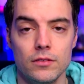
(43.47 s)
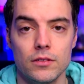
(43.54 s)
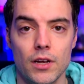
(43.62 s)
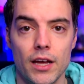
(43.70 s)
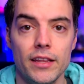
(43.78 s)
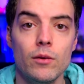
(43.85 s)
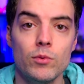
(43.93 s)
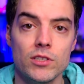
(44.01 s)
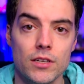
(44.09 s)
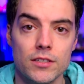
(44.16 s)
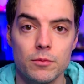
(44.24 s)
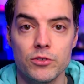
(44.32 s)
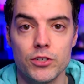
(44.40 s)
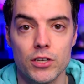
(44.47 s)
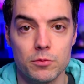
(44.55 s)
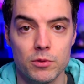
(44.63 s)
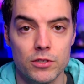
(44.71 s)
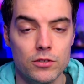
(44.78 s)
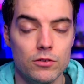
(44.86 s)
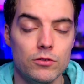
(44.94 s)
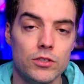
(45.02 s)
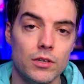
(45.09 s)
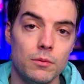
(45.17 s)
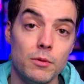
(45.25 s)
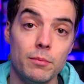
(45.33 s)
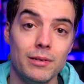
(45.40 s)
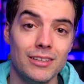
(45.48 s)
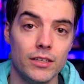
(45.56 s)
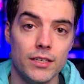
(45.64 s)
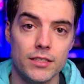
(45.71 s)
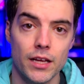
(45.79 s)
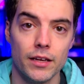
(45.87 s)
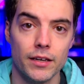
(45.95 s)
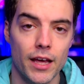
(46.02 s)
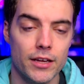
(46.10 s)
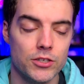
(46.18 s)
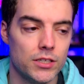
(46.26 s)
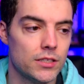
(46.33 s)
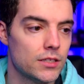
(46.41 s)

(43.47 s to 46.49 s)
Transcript: And then we saw some adjustments to some abilities and gadgets.